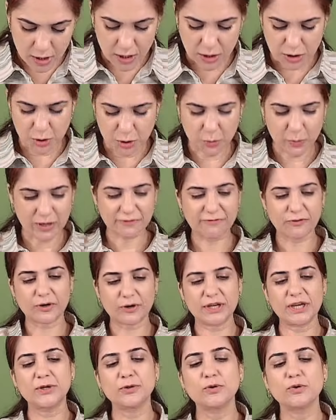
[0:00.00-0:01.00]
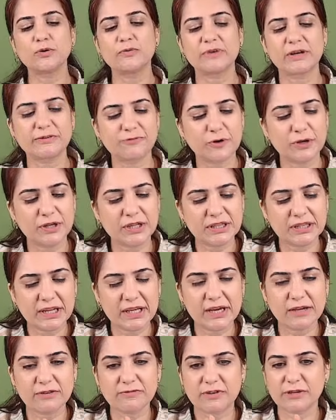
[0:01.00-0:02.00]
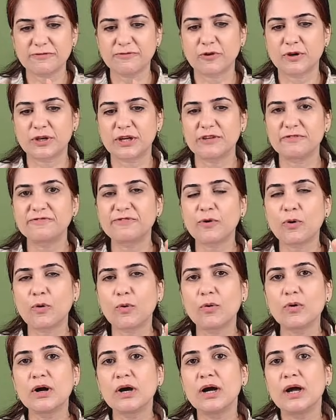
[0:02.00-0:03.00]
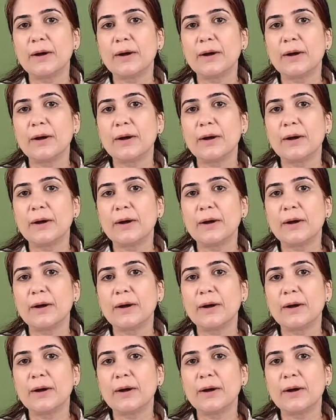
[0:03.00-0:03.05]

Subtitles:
So 142, 143 and 144